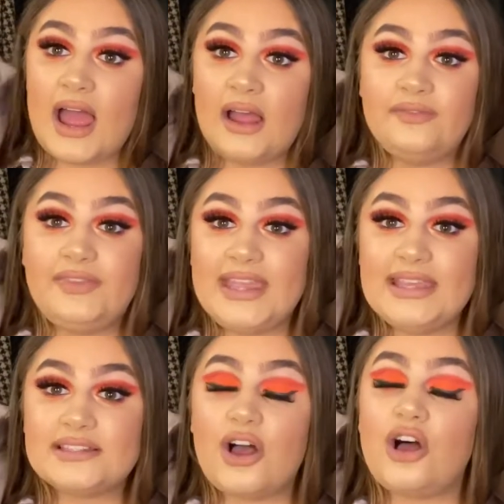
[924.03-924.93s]

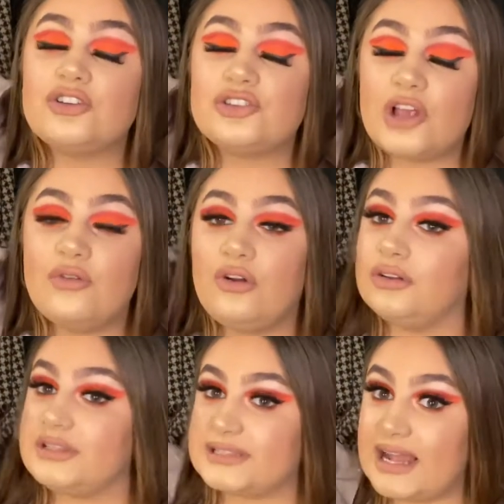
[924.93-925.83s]
These are so
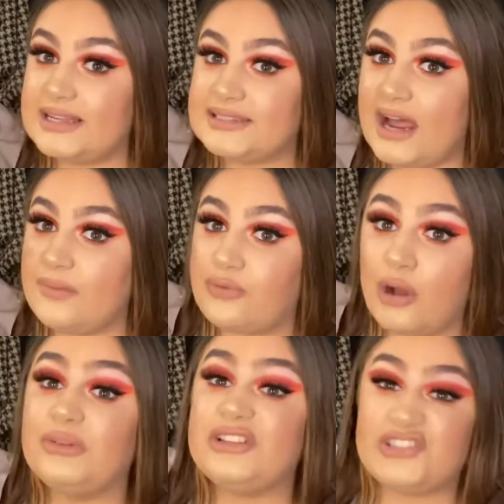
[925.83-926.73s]
good. Size down
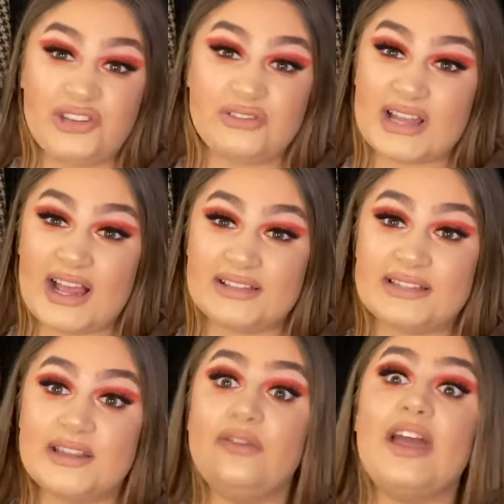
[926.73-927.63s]
probably two
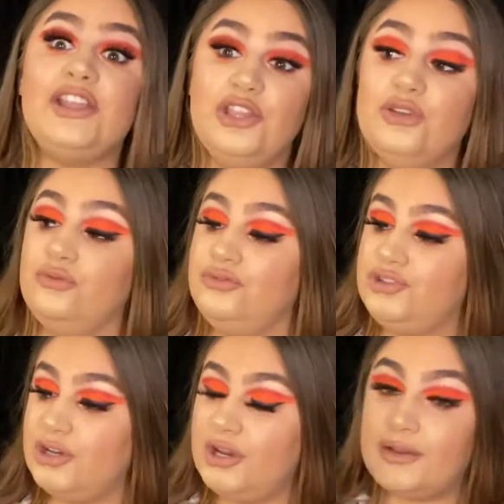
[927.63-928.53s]
sizes though. They're
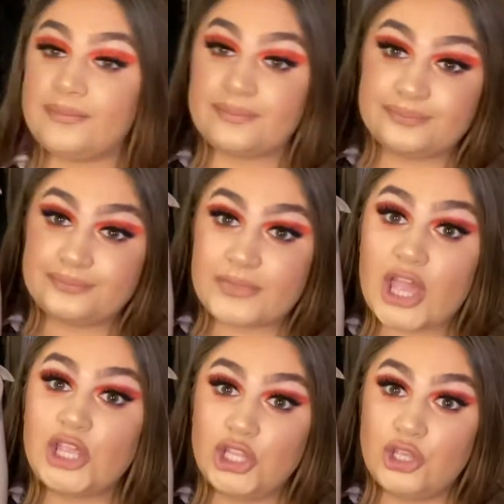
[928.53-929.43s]
huge.
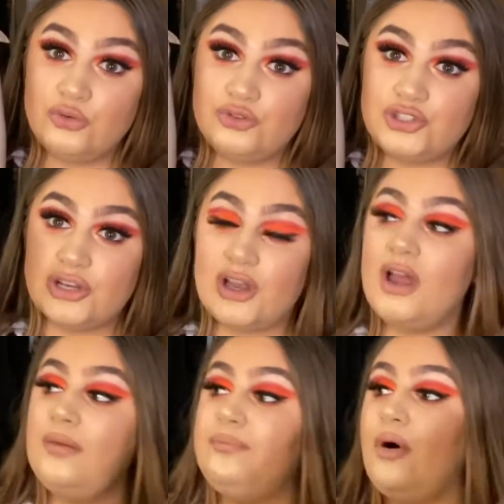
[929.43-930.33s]
Huge.
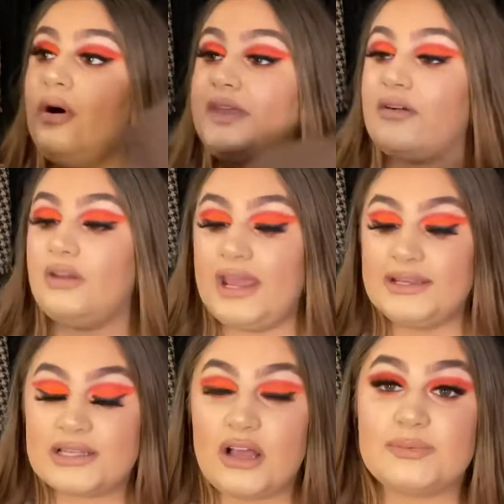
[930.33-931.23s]
But they're on
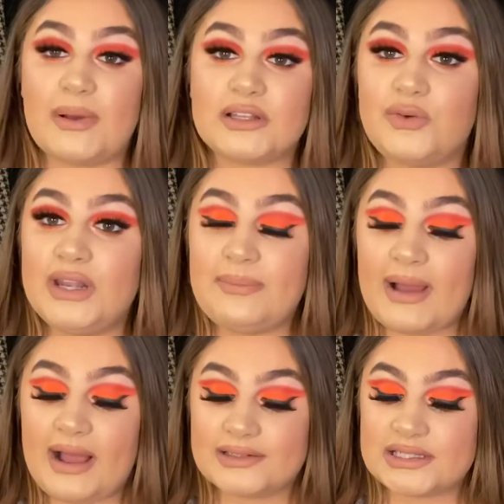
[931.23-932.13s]
ASOS, about twenty
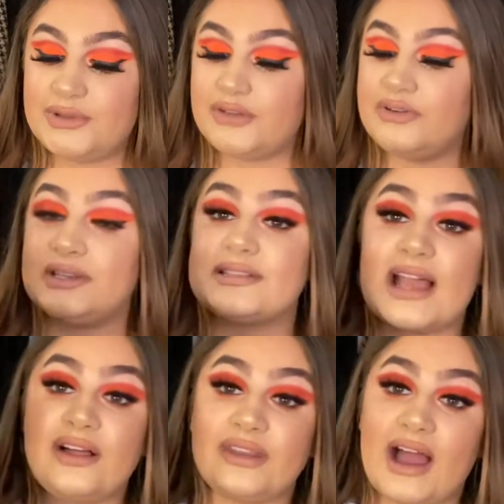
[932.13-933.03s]
pounds. Some of them are in a
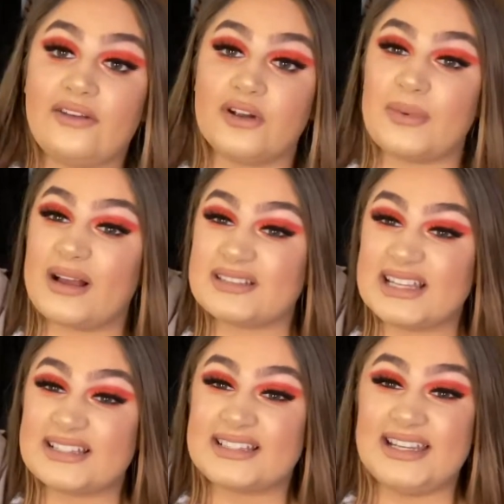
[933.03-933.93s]
sale now for about
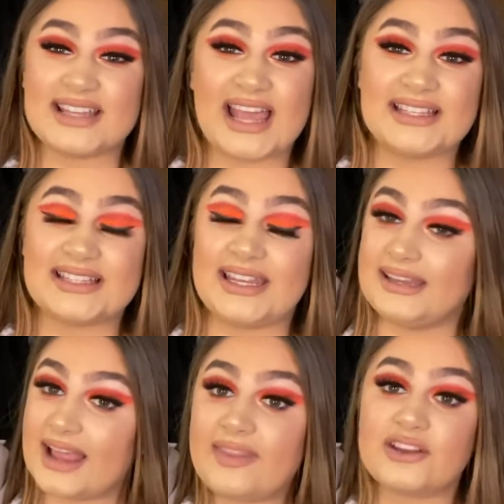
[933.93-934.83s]
sixteen to
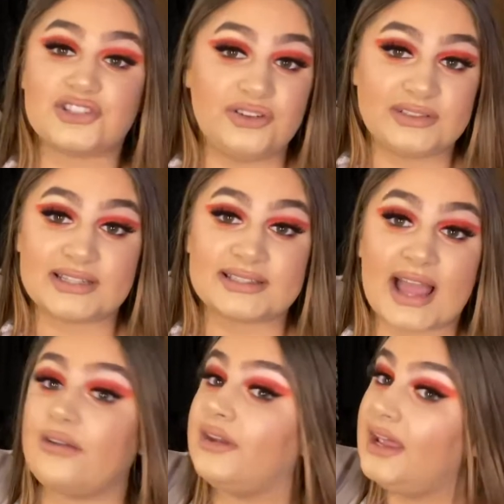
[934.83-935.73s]
eighteen. Get that student
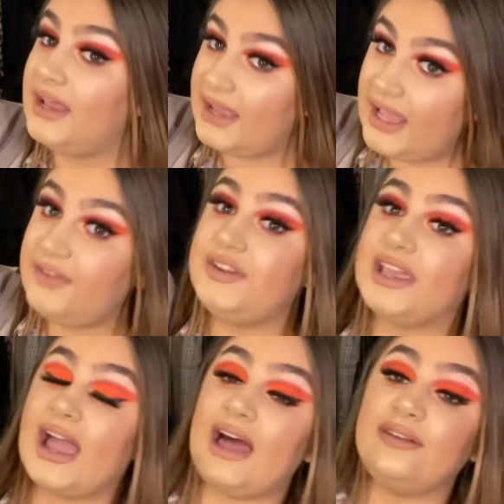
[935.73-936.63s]
discount if you
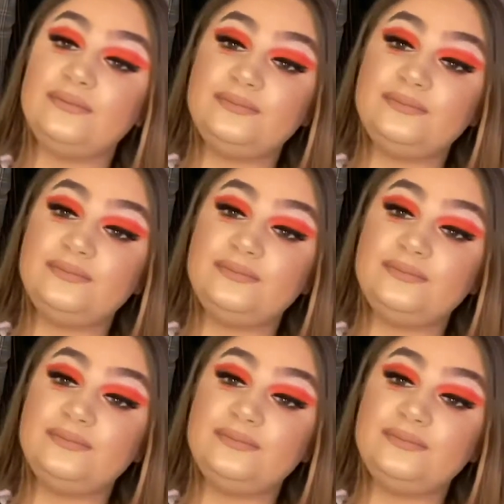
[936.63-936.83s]
can.